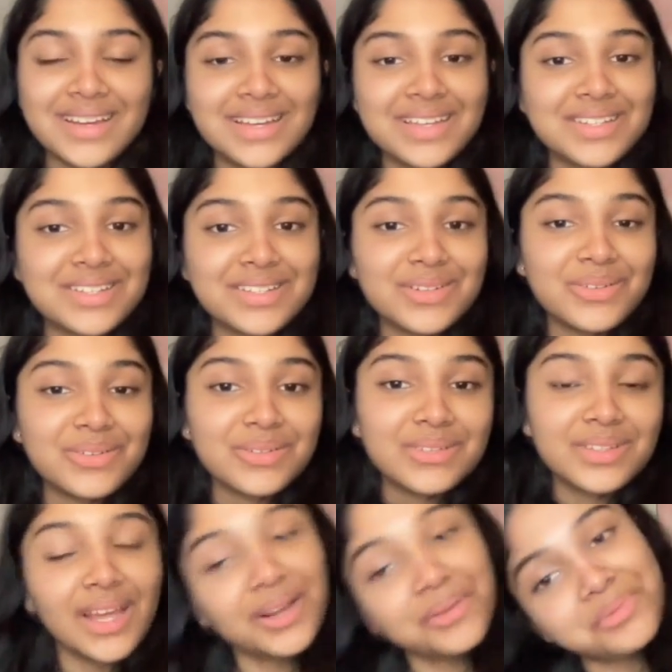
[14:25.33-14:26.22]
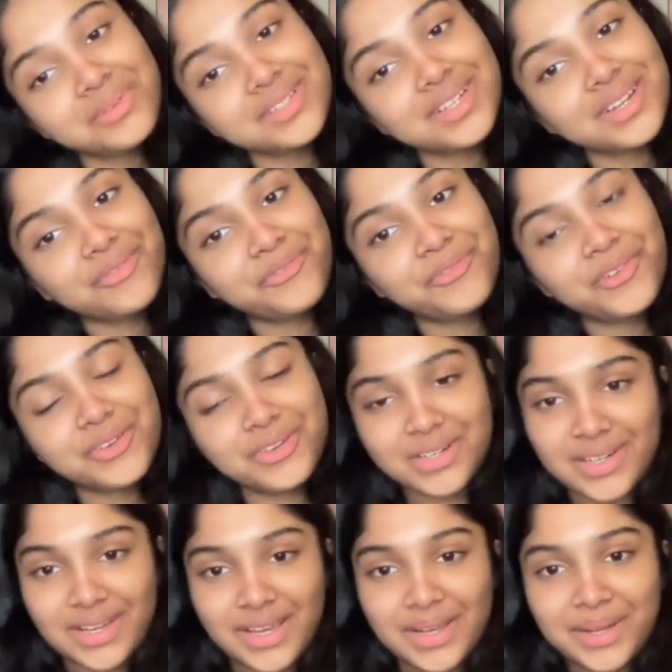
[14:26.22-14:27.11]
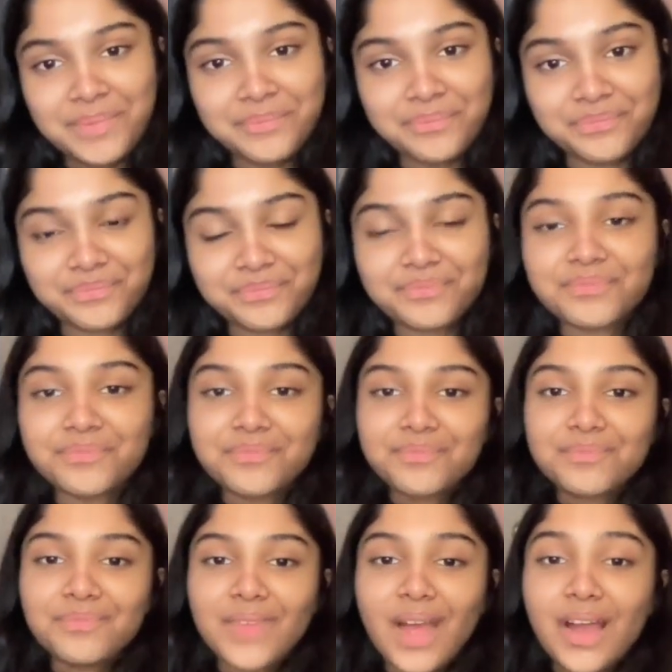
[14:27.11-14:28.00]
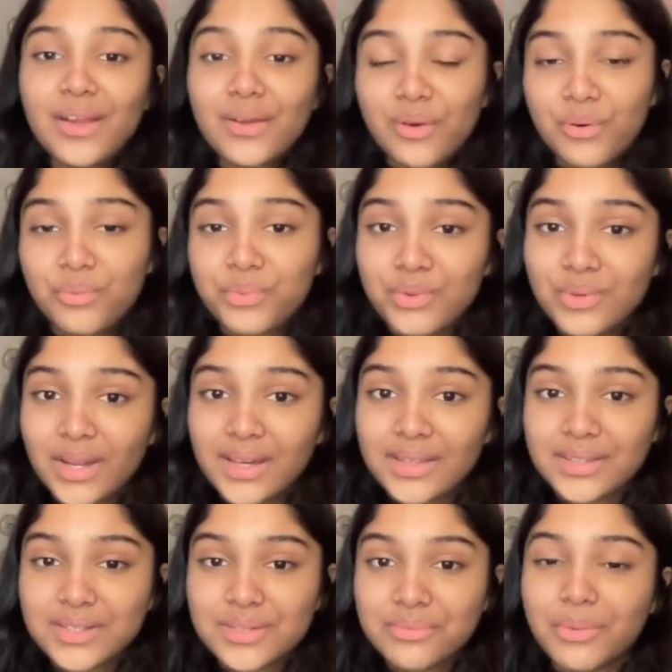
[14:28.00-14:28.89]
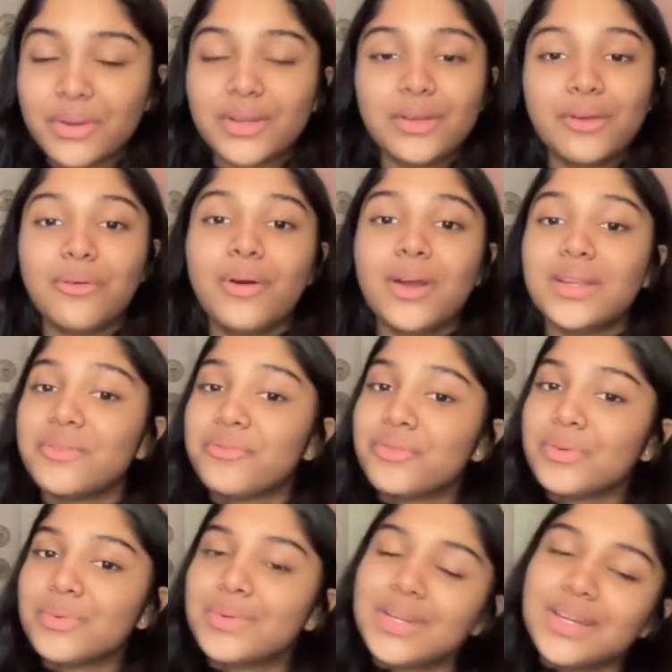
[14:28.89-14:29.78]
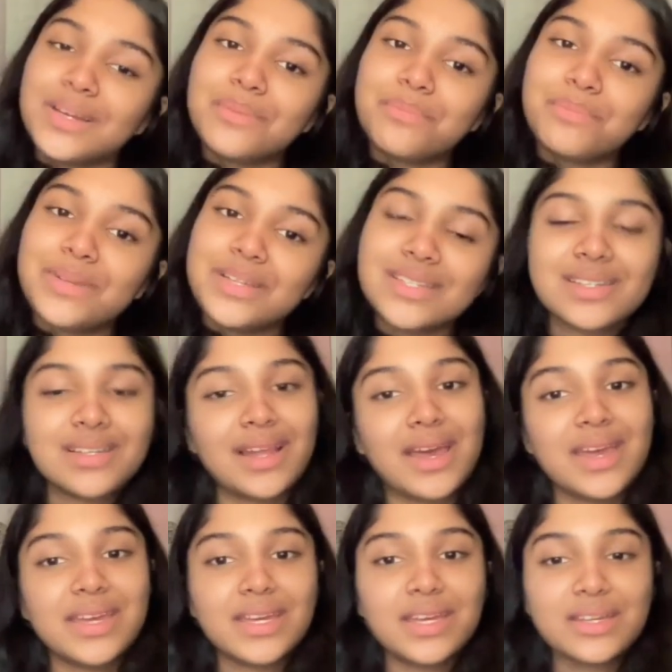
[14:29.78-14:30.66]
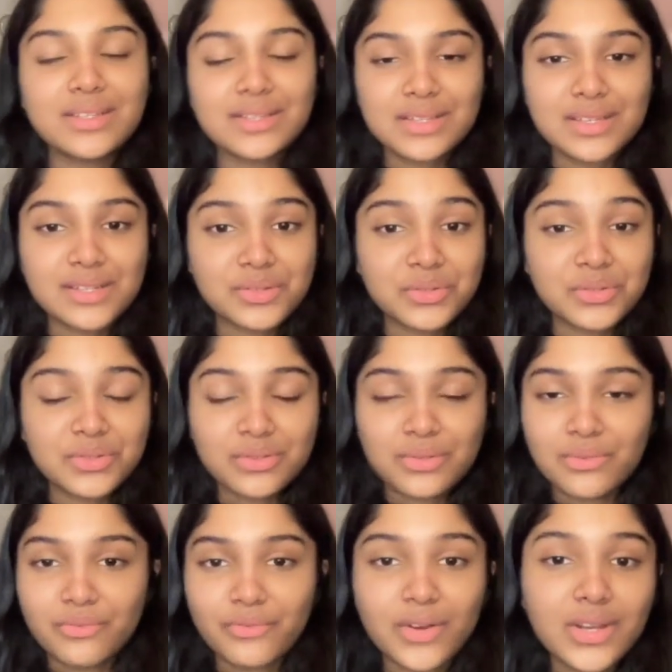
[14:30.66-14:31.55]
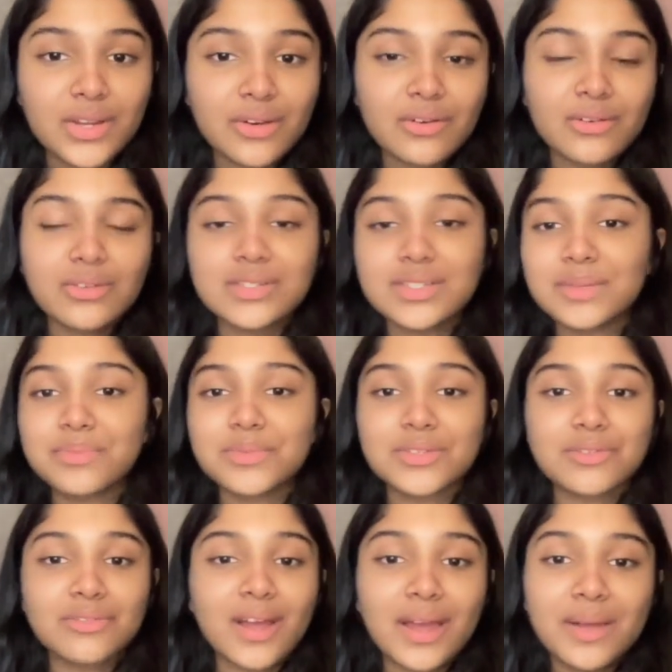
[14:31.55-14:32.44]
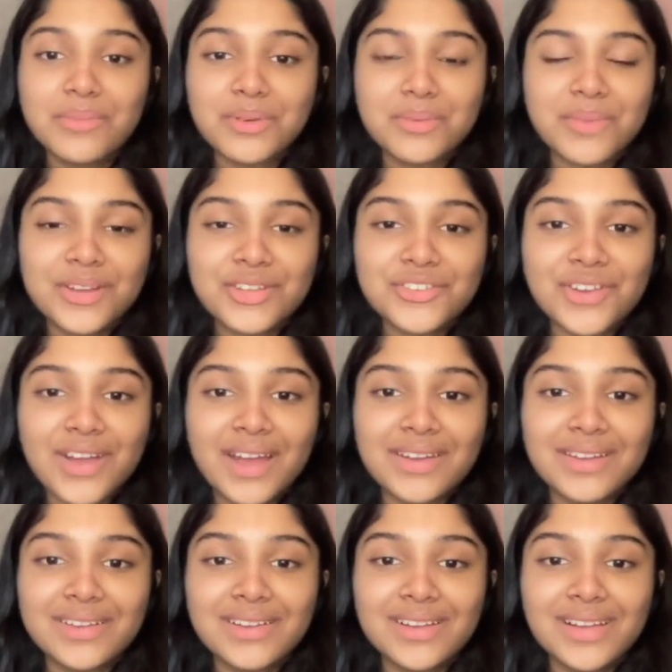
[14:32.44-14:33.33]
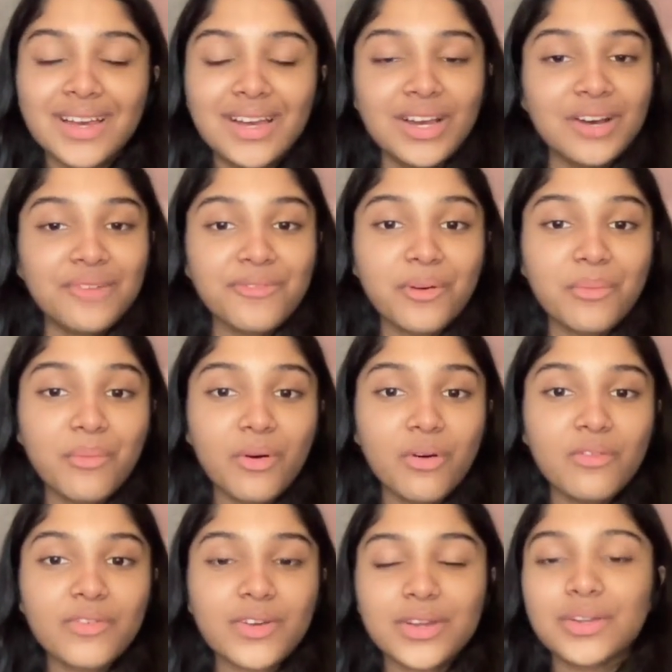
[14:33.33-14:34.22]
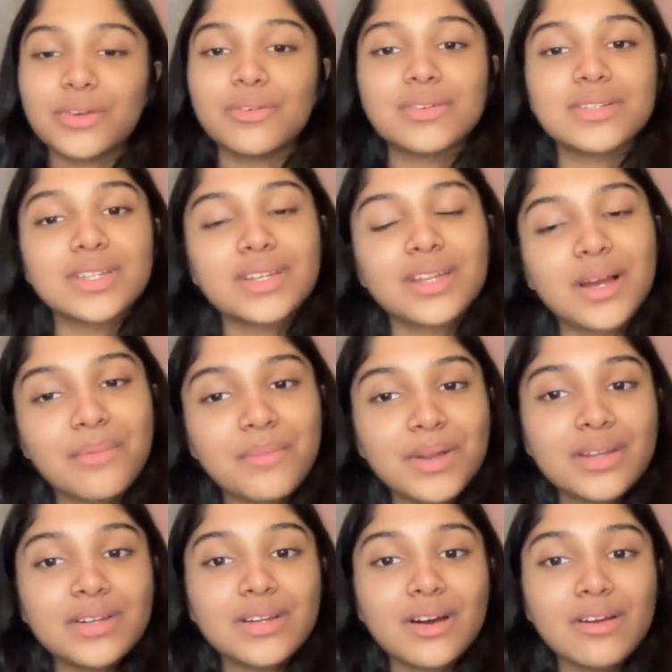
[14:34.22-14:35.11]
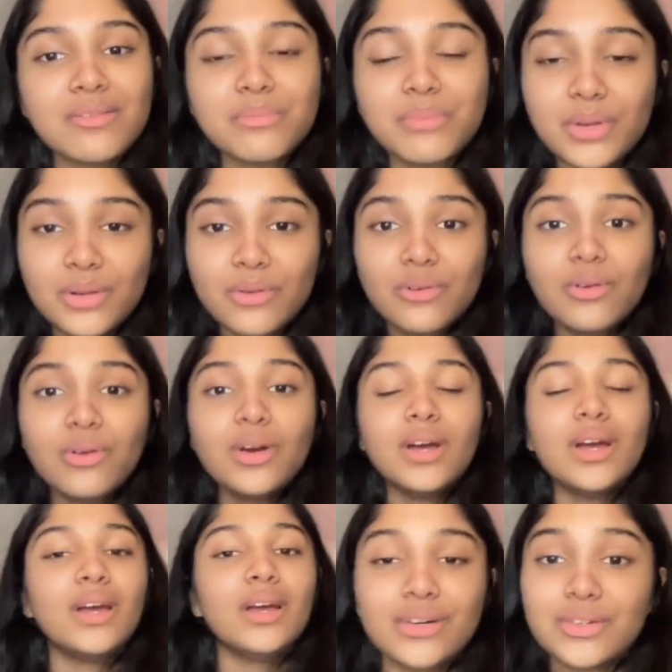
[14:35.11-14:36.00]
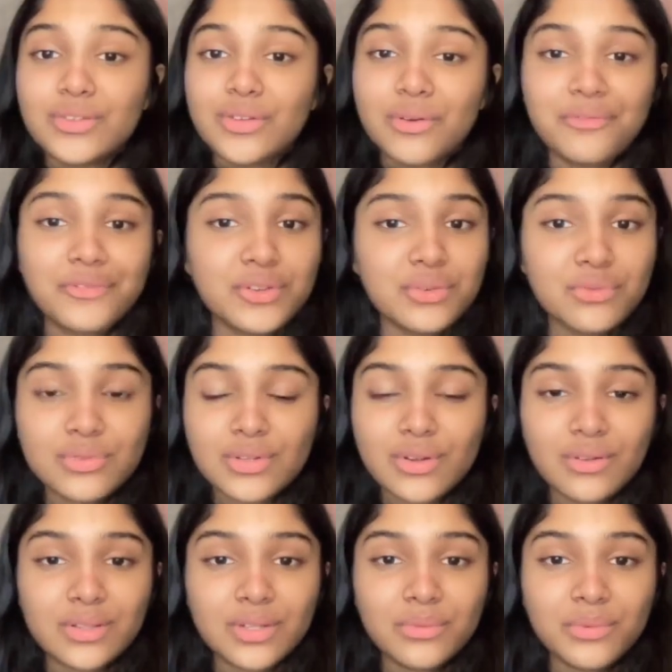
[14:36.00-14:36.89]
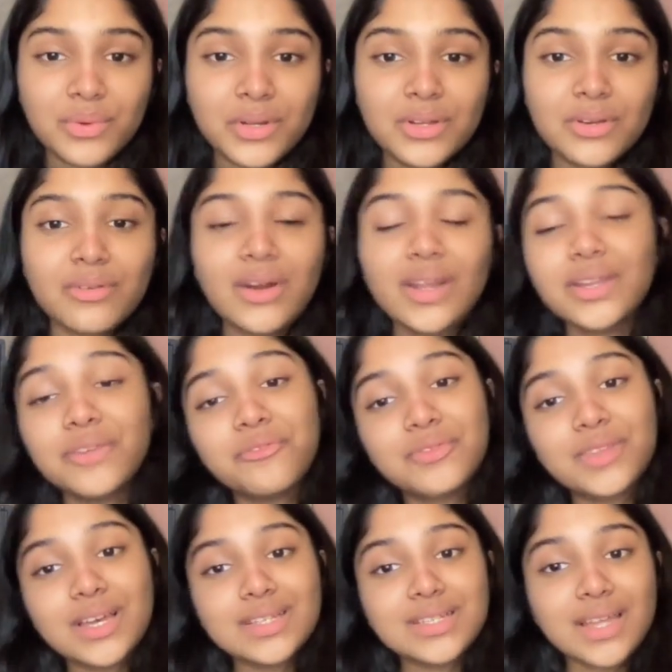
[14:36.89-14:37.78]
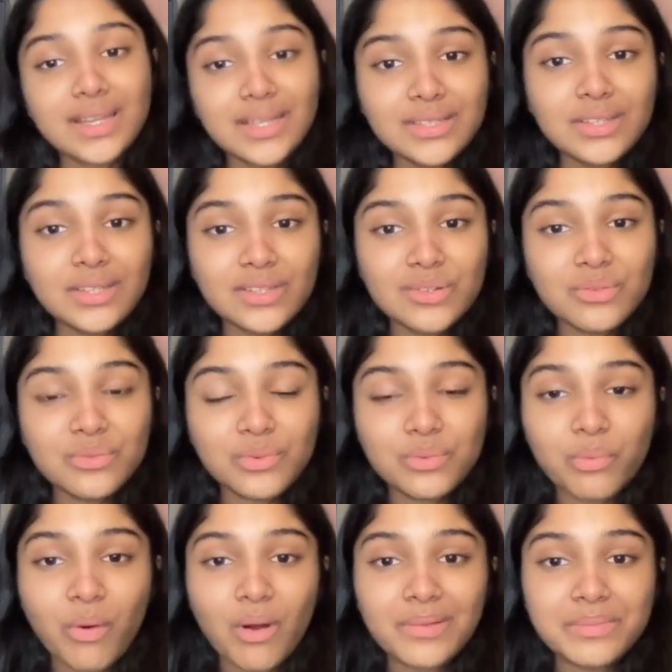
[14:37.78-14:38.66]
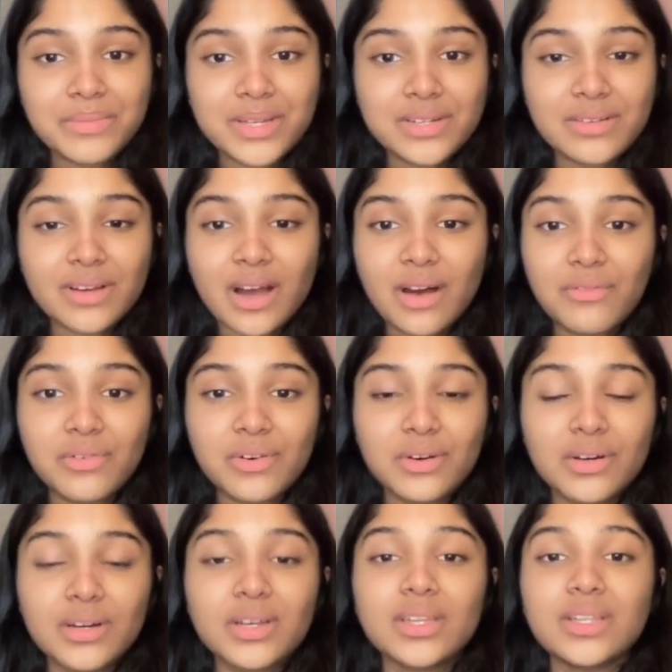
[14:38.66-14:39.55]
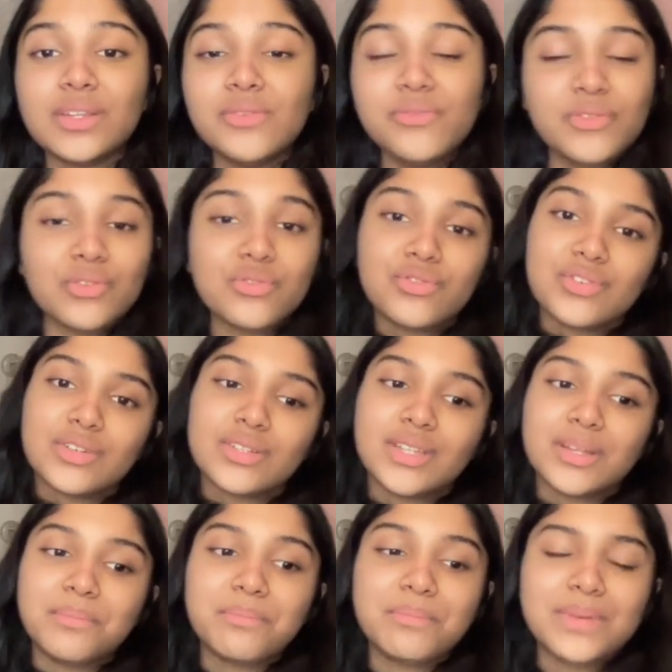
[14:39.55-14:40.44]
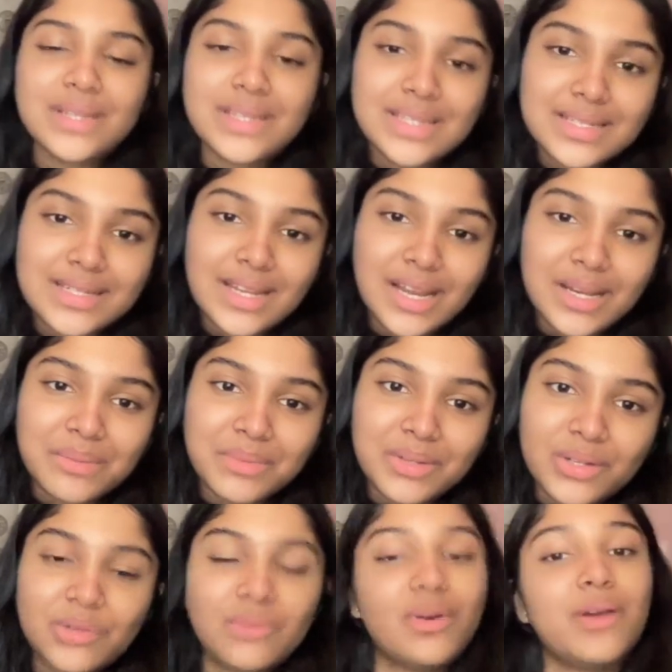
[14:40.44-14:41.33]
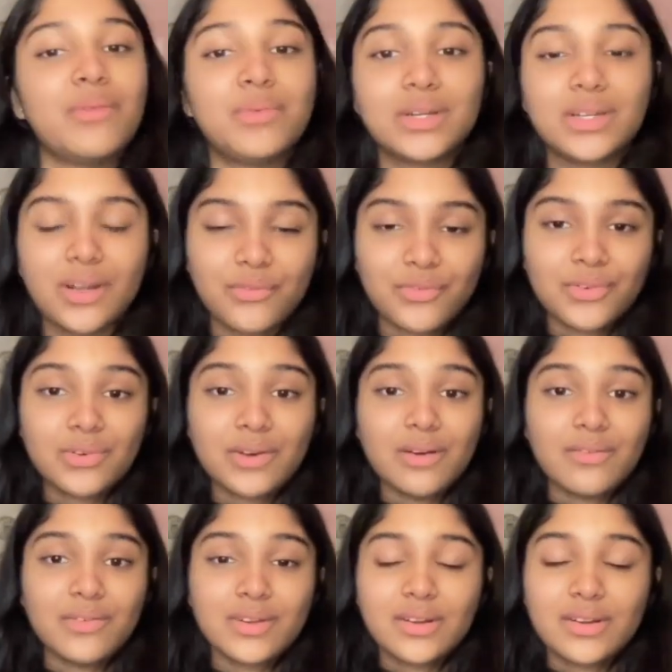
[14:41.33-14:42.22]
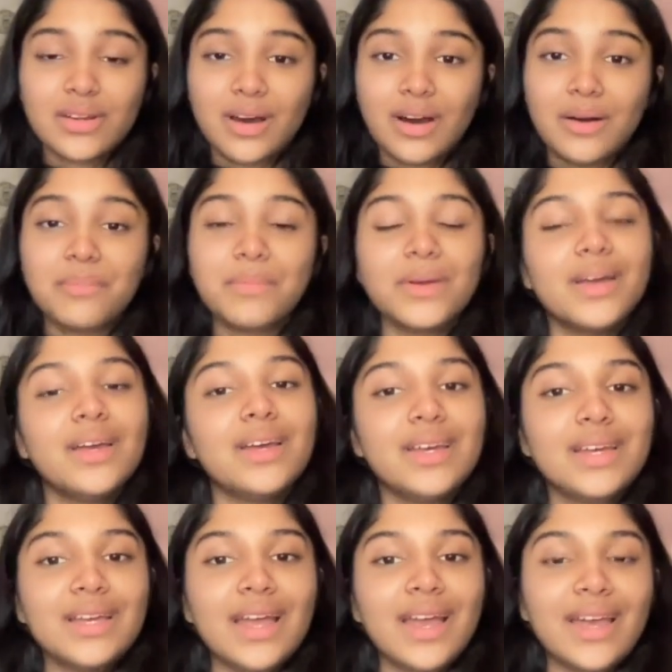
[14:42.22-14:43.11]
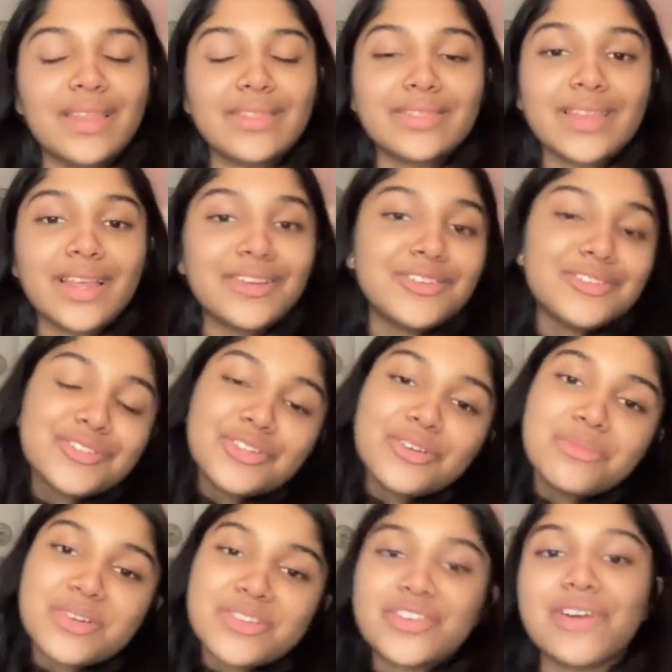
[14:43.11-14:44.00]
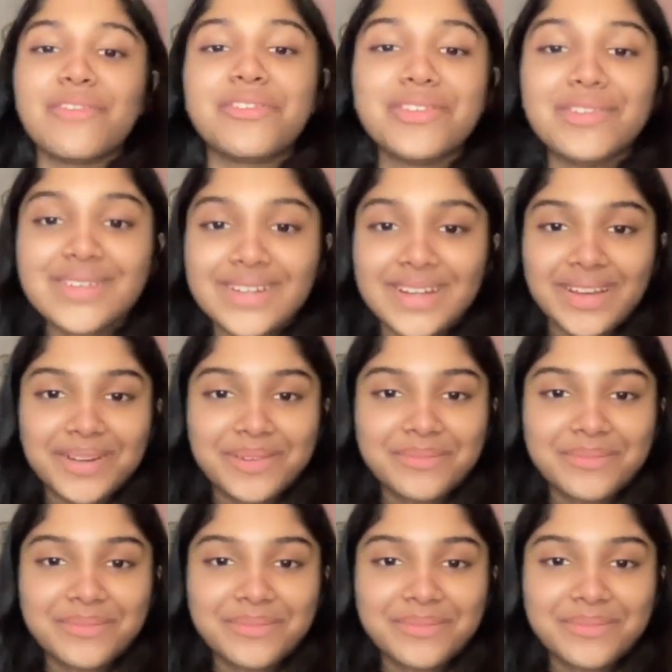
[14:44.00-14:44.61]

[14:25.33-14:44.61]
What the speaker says: So that was it for today. I hope you liked this video, and if you did, please like this video, subscribe to my channel for more videos, and comment down below your views on the video. And if there's anything you would want me to cover in the future, then please let me know. I would love to cover it up. And thank you so much. Have a good day.